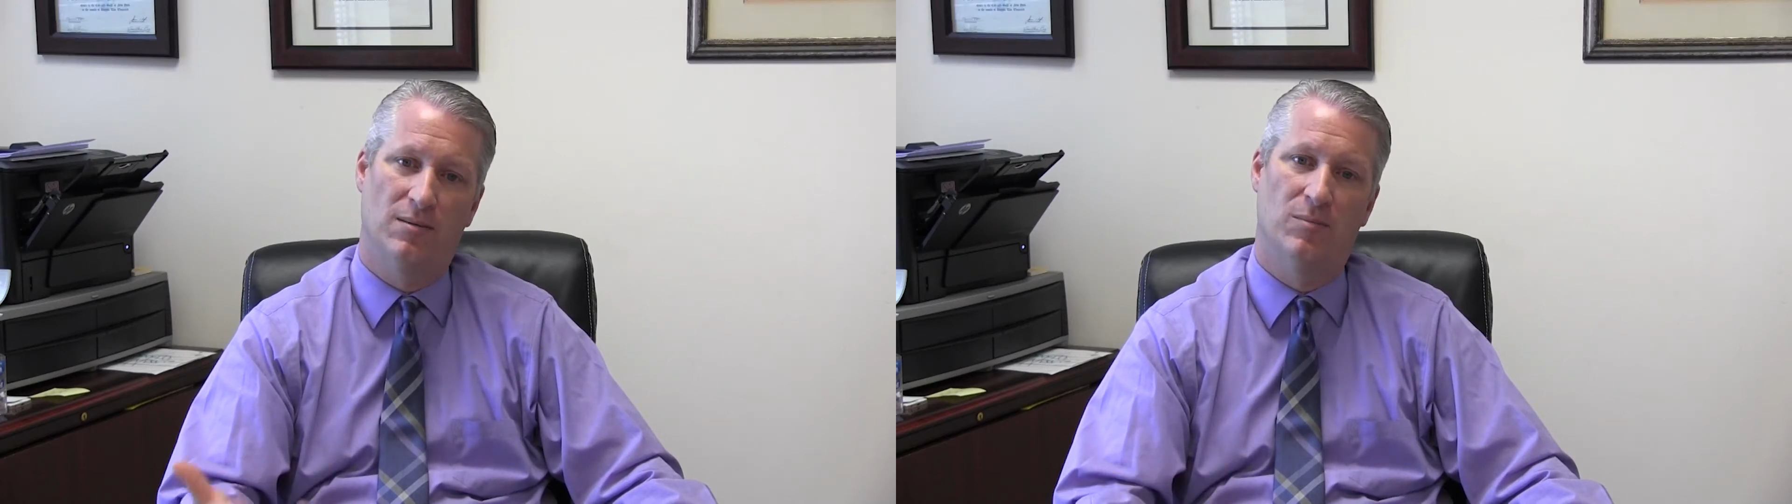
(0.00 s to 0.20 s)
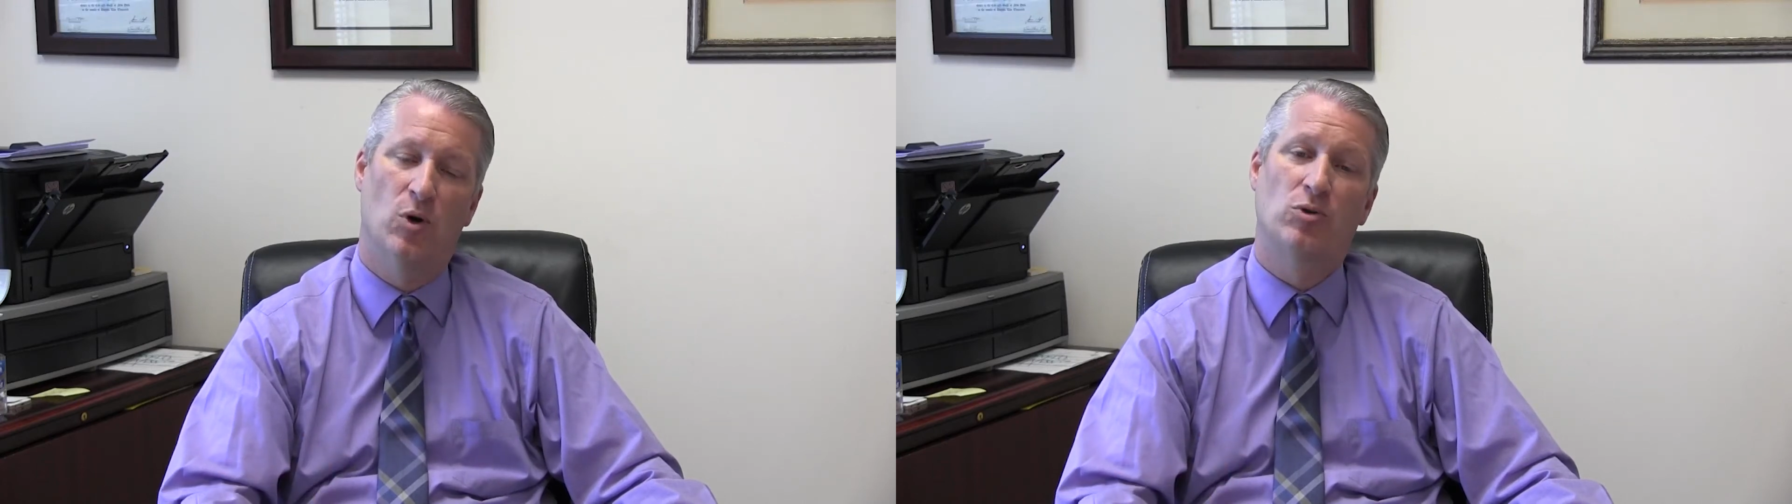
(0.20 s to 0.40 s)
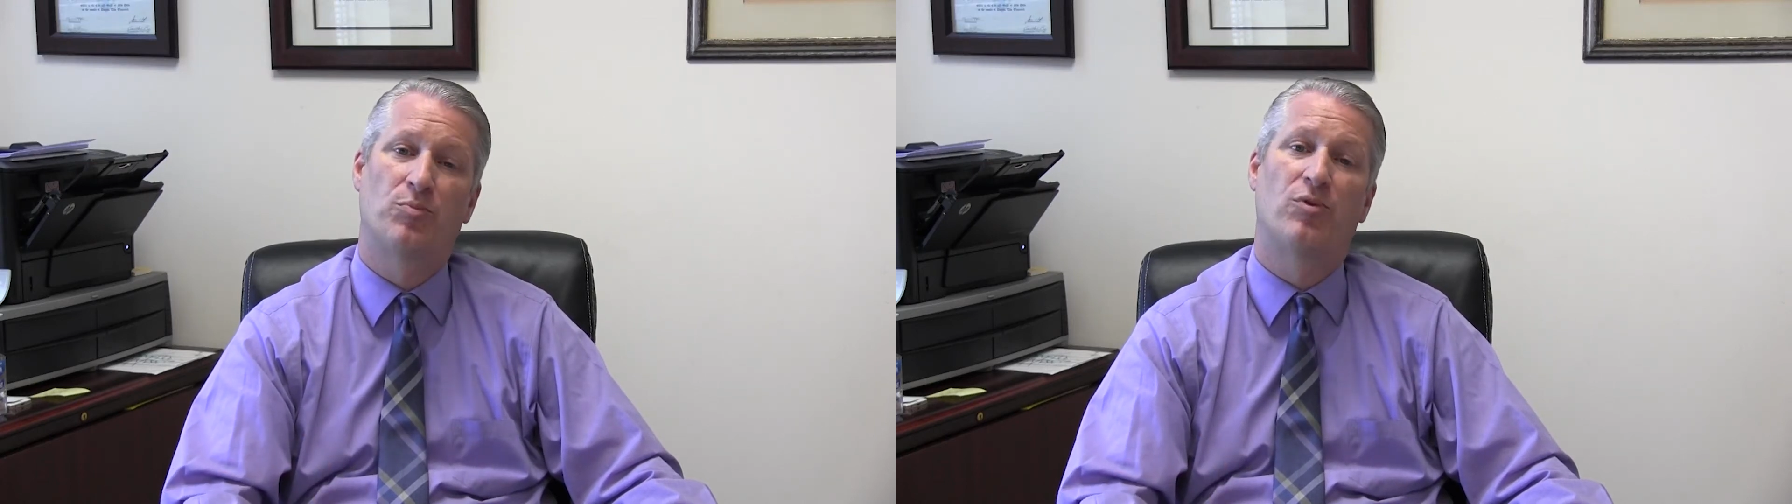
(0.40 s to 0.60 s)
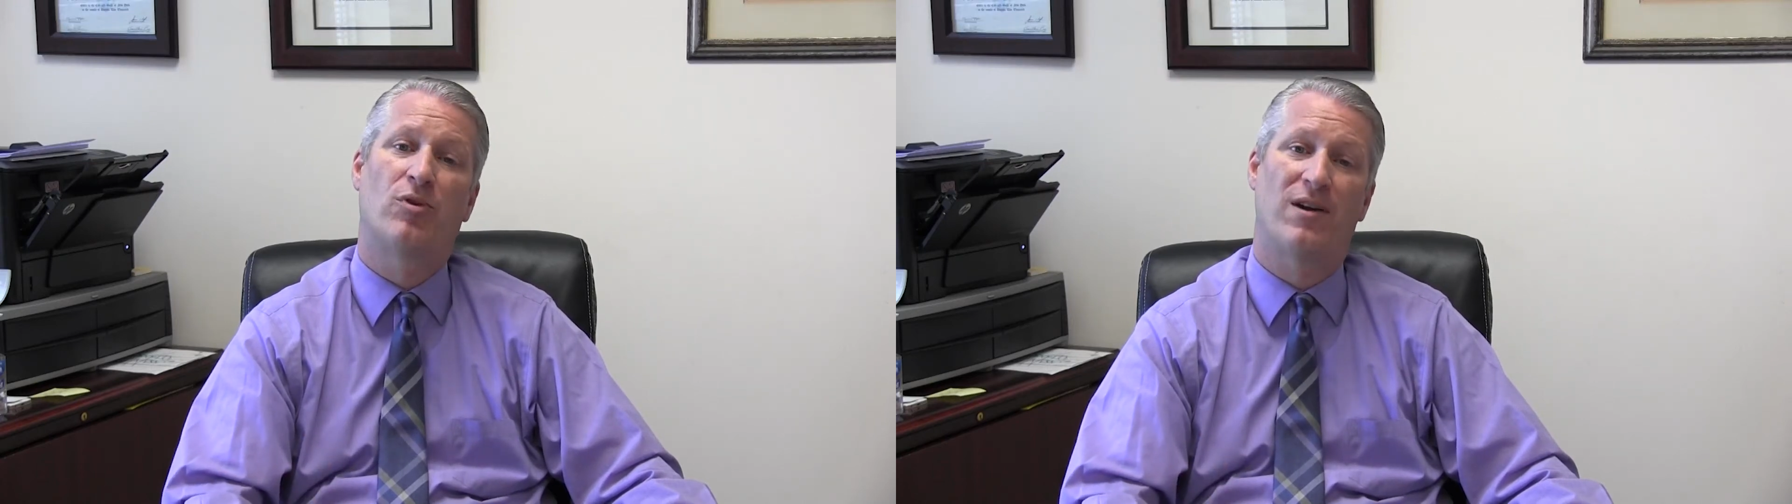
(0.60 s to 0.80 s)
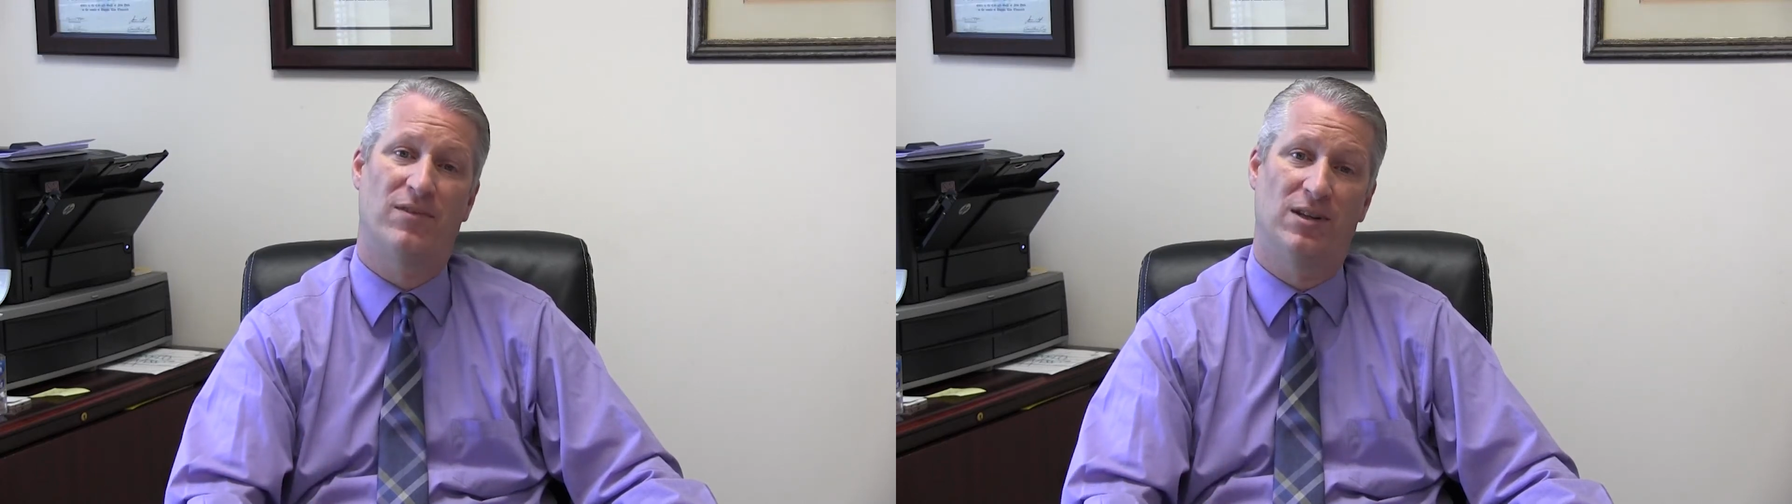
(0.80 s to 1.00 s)
most
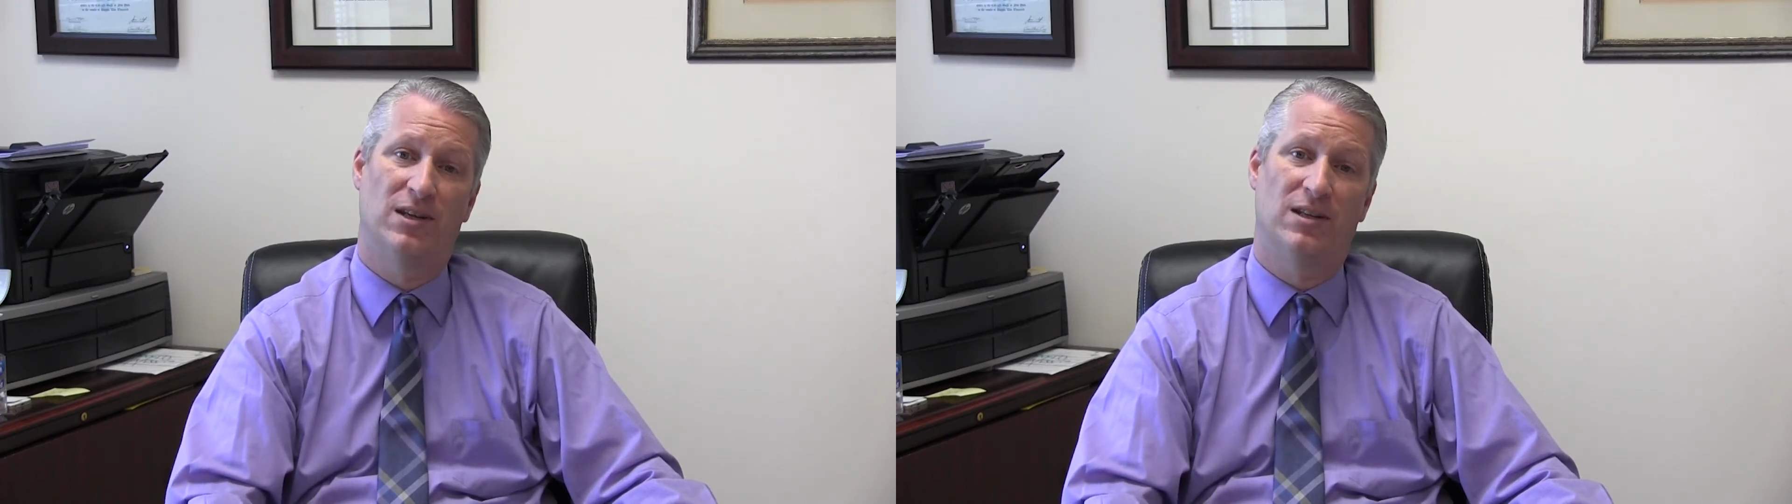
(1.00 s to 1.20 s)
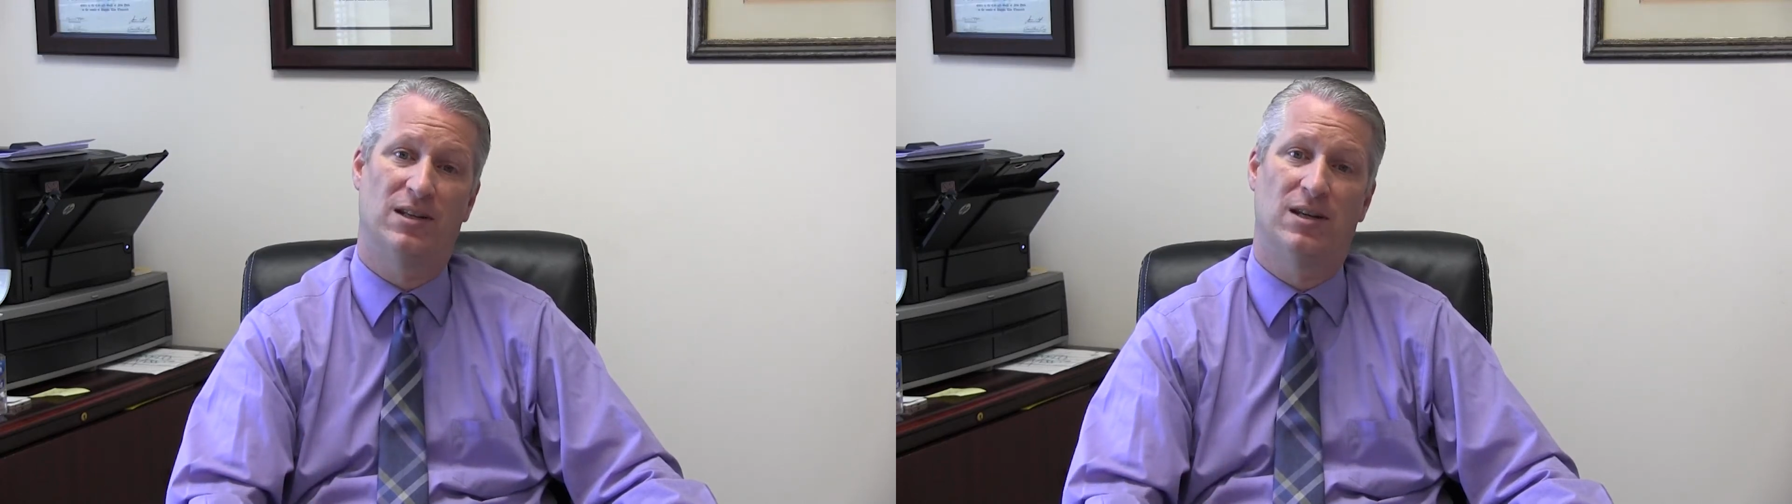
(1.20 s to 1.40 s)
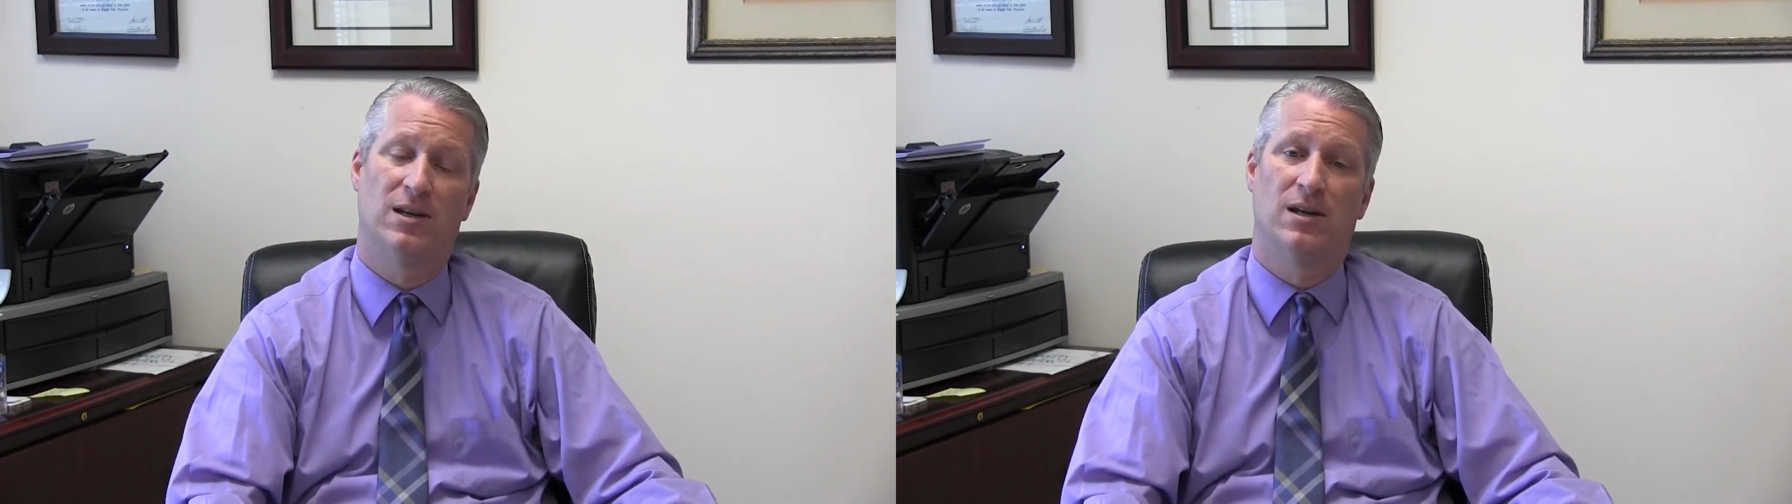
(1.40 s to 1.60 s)
prevalent